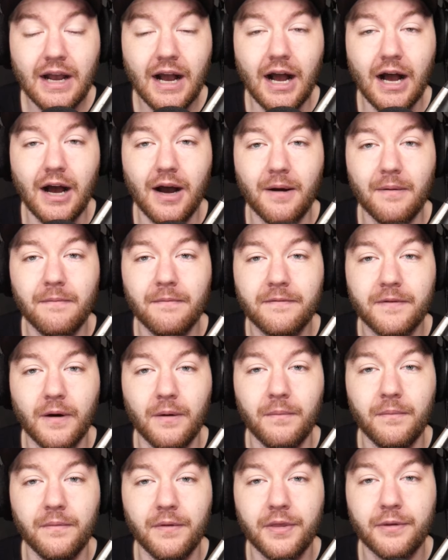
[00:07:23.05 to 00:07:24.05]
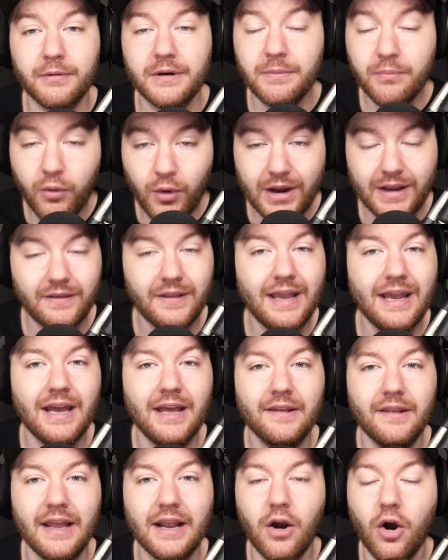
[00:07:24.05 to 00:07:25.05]
from 3-point
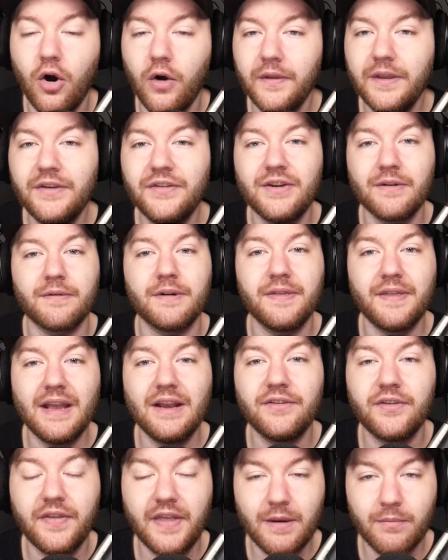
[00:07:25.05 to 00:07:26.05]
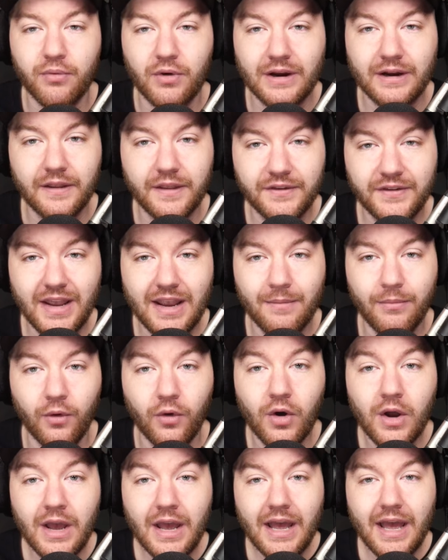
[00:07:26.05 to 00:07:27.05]
land, like all these different things that they bring to the table.